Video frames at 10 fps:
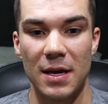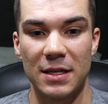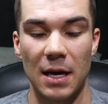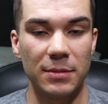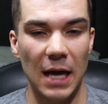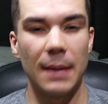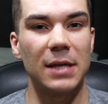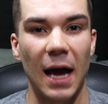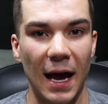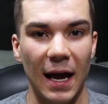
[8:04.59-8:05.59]
sometimes
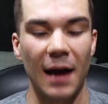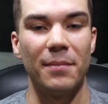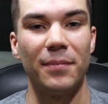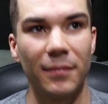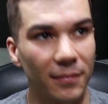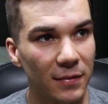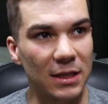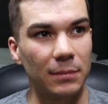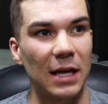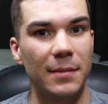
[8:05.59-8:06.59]
I, I, I'm
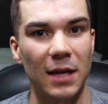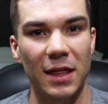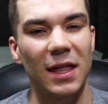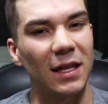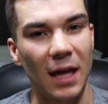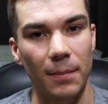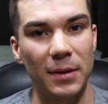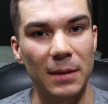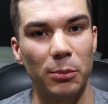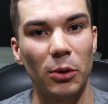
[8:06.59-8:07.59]
sometimes I think that
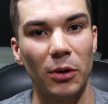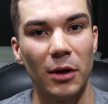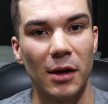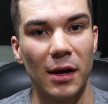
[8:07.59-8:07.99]
people,